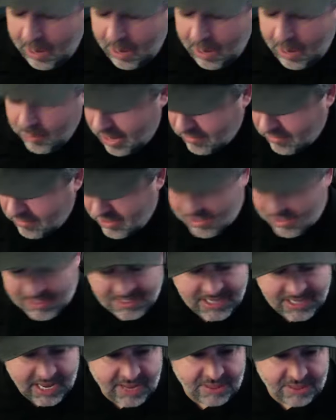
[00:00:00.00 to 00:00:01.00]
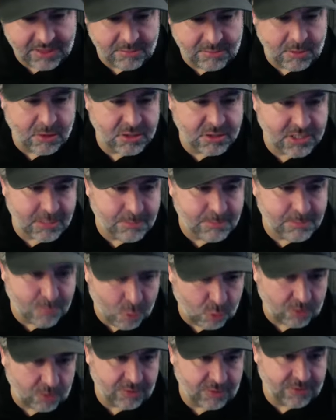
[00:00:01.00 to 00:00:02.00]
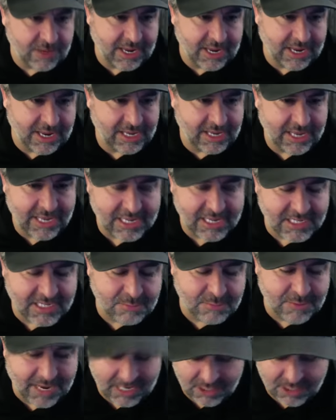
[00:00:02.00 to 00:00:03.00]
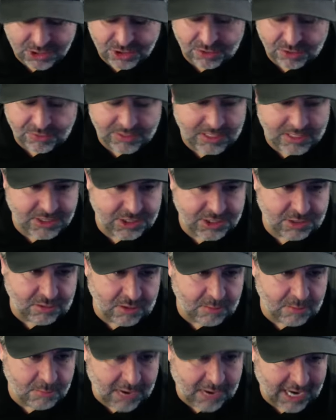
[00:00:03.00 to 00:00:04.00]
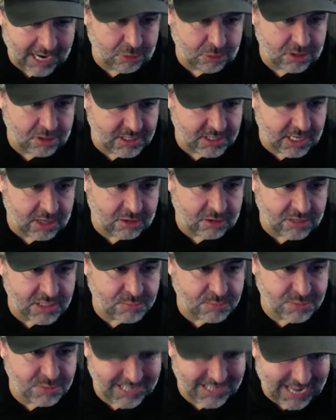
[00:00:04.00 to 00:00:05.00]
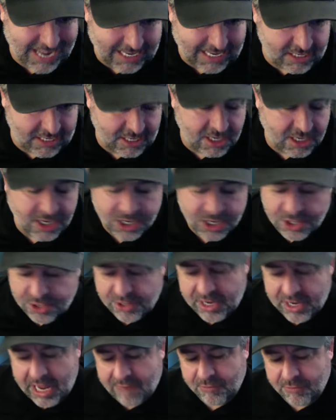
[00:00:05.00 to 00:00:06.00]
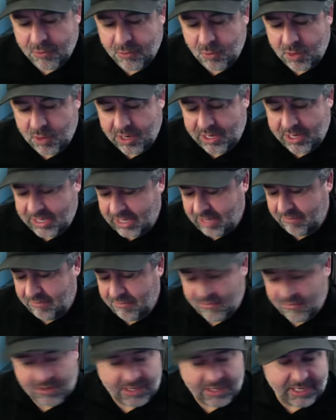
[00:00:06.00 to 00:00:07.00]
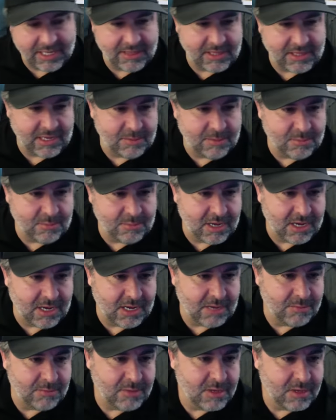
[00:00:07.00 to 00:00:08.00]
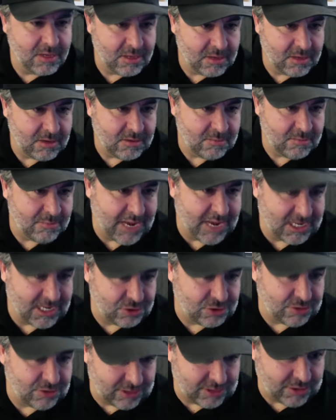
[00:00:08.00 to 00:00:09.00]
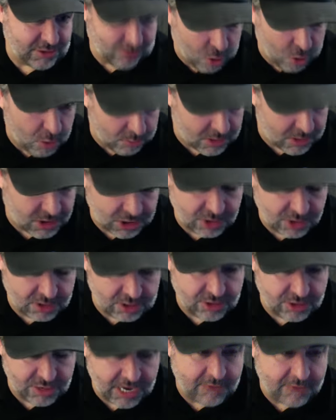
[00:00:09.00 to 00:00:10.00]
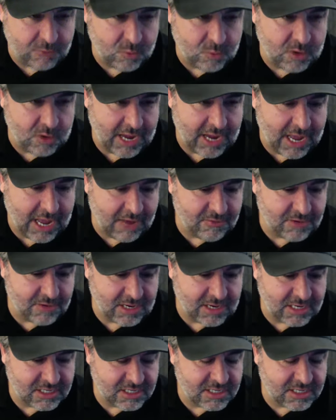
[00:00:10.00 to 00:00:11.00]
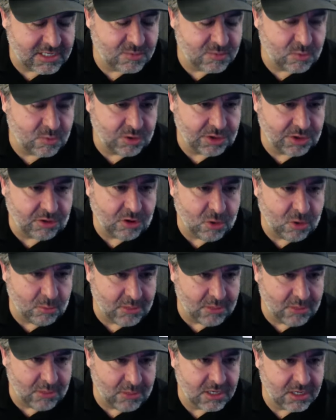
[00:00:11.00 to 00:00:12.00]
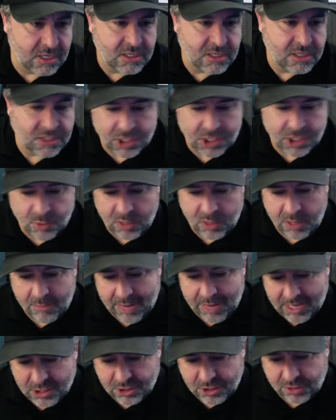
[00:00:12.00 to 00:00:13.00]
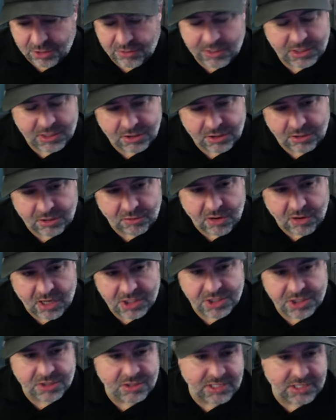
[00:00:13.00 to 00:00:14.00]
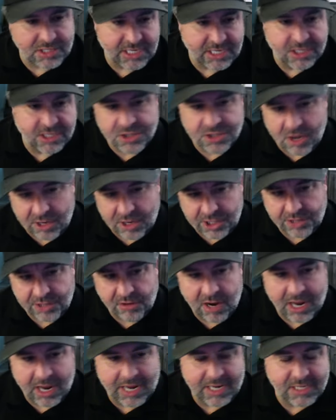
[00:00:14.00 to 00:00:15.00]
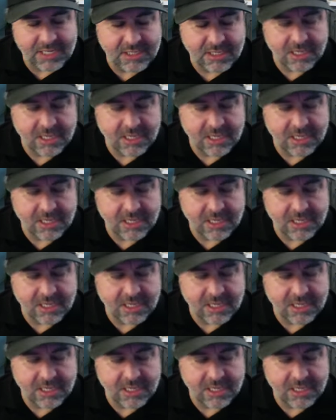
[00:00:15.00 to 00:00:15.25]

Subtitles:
have to say the most important thing is making sure that your buyer or seller is protected. You never want to get them make sure that they're homeless. You never want to have an instance where they're homeless. So you want to make sure that you're crossing your T's, dotting your I's,